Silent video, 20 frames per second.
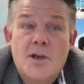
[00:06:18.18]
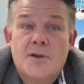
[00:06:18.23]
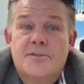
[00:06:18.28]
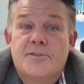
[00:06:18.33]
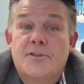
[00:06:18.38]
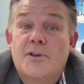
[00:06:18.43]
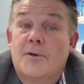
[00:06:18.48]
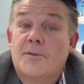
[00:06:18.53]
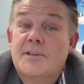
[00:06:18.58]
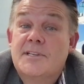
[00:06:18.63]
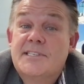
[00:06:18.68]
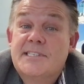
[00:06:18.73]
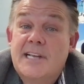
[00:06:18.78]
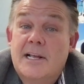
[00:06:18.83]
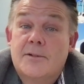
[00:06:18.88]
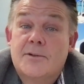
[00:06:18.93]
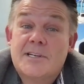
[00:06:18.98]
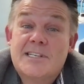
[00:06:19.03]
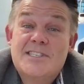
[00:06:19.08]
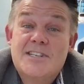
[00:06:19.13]
Though the
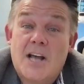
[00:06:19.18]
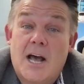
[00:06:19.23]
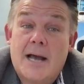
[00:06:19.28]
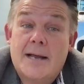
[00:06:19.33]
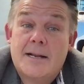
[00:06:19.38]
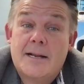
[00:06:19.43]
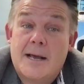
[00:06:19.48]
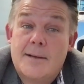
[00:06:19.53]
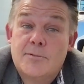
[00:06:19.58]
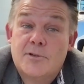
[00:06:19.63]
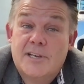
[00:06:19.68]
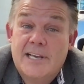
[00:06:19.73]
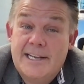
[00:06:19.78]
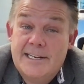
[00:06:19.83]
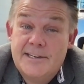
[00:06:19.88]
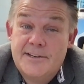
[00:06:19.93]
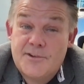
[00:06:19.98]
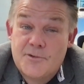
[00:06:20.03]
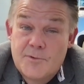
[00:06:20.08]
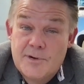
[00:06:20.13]
seller is not
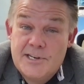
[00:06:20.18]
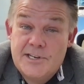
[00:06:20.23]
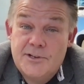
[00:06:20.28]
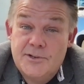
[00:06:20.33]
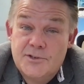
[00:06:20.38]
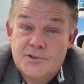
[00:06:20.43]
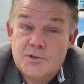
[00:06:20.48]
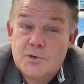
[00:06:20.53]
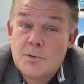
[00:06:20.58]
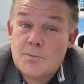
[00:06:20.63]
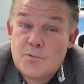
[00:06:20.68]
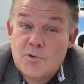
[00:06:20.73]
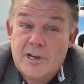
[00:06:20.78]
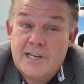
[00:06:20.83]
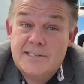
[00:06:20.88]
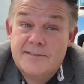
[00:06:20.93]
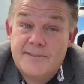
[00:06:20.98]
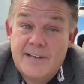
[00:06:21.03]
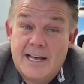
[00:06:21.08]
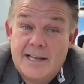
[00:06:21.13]
obligated to reduce to
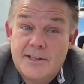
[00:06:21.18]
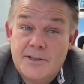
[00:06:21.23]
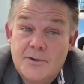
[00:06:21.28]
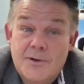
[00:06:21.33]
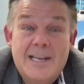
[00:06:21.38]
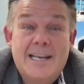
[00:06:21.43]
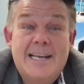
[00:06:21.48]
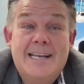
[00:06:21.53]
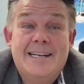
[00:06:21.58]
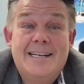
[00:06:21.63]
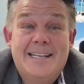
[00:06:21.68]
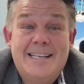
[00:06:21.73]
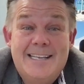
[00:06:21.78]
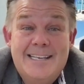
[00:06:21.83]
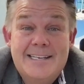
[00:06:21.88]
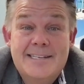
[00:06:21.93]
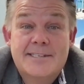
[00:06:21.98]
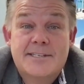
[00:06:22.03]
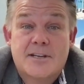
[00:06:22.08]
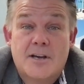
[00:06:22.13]
appraised value, it
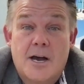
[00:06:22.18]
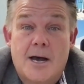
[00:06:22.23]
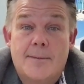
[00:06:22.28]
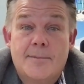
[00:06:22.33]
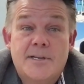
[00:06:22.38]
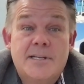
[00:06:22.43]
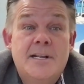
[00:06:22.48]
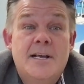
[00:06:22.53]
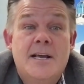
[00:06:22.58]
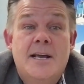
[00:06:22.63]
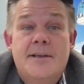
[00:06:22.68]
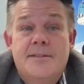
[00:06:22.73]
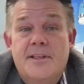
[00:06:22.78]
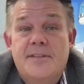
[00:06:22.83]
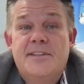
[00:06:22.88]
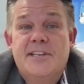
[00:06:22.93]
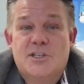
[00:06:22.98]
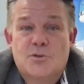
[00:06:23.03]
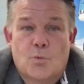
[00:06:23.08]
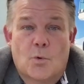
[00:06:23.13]
is common that
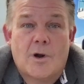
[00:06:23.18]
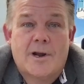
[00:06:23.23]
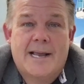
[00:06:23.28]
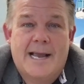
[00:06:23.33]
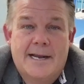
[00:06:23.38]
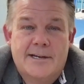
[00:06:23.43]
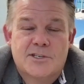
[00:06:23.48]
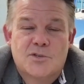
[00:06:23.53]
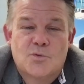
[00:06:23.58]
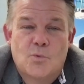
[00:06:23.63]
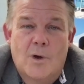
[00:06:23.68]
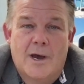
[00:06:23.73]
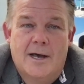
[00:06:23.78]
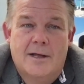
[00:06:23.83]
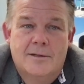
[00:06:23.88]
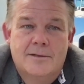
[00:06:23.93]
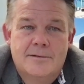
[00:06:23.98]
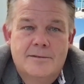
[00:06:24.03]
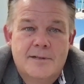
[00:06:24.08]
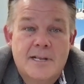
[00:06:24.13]
these work out as well.
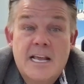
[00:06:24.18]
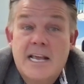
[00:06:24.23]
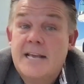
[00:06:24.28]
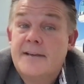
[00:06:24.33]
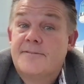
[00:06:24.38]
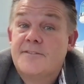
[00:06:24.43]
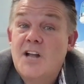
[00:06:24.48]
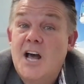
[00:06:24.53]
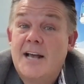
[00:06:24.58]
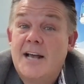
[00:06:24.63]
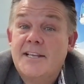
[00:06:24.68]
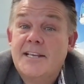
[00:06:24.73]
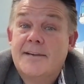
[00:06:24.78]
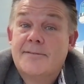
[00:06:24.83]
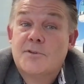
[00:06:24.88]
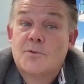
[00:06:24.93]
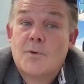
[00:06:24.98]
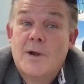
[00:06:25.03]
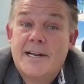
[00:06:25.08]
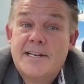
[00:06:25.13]
If not, you have
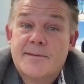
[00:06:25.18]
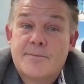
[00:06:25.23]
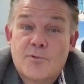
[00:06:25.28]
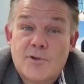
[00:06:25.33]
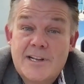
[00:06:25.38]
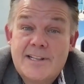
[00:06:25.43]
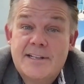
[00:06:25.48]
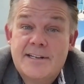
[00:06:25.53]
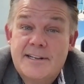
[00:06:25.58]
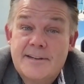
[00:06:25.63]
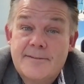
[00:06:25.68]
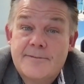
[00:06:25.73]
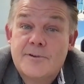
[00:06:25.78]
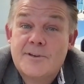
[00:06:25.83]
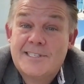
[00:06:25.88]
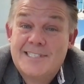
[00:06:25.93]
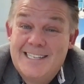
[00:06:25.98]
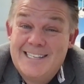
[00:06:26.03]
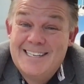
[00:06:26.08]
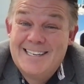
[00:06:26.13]
the right to bring the
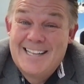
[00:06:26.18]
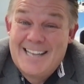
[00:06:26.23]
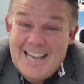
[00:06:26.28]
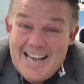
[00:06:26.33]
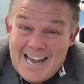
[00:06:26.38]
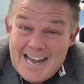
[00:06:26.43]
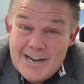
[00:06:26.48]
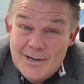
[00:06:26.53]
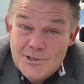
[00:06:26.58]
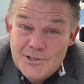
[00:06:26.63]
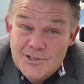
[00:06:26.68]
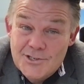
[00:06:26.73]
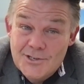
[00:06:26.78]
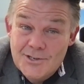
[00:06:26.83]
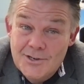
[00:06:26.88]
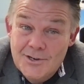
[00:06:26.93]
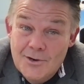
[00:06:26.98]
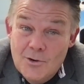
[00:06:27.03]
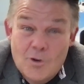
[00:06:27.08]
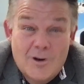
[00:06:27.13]
difference in cash
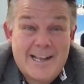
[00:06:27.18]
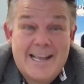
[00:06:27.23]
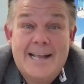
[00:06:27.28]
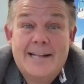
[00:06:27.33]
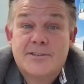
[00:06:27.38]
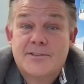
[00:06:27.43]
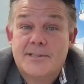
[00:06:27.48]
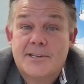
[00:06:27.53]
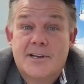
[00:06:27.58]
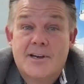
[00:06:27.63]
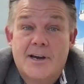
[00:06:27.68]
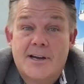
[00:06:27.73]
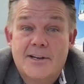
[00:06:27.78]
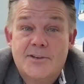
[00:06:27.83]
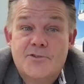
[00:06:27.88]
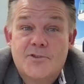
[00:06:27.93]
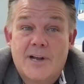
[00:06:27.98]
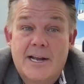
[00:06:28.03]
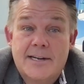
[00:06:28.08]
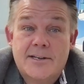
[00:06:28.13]
or cancel the
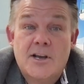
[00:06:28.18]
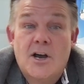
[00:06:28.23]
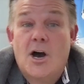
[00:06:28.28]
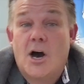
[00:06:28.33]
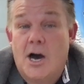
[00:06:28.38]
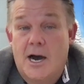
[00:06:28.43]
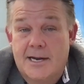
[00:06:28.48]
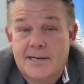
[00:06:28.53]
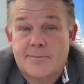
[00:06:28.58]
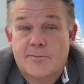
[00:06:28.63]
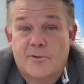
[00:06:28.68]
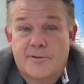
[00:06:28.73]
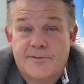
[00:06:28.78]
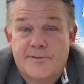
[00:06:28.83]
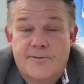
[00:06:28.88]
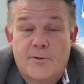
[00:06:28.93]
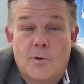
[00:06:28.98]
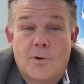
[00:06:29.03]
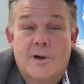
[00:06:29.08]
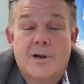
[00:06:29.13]
contract on or
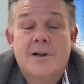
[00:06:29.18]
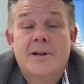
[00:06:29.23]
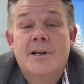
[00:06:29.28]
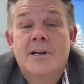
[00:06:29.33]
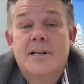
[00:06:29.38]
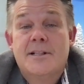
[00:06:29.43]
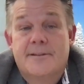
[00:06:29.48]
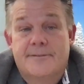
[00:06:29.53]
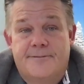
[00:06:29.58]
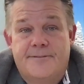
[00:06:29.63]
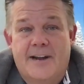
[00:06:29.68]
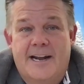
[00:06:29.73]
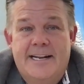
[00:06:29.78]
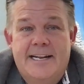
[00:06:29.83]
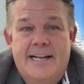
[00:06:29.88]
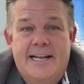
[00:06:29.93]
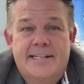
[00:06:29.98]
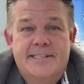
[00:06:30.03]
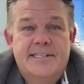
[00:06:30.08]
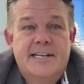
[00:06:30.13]
before the
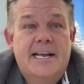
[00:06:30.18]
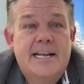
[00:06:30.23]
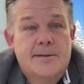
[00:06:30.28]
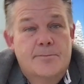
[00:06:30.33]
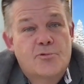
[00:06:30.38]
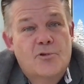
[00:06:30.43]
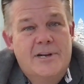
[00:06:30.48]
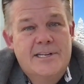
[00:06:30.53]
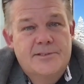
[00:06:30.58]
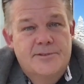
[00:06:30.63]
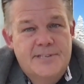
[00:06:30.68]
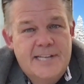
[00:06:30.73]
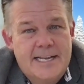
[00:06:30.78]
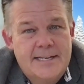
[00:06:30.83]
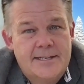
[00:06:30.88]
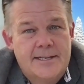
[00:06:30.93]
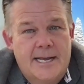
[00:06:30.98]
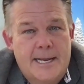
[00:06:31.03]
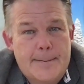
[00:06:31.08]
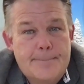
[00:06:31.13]
finance and appraisal
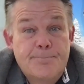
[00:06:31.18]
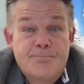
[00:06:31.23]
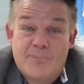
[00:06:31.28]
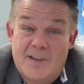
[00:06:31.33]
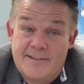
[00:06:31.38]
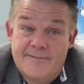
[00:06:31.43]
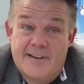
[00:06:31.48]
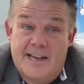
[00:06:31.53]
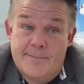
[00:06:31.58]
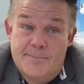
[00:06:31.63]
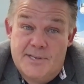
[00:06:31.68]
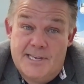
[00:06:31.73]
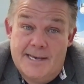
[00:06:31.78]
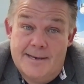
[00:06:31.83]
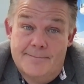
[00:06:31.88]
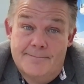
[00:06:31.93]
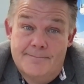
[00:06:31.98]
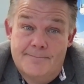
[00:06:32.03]
deadline by 5 p.m.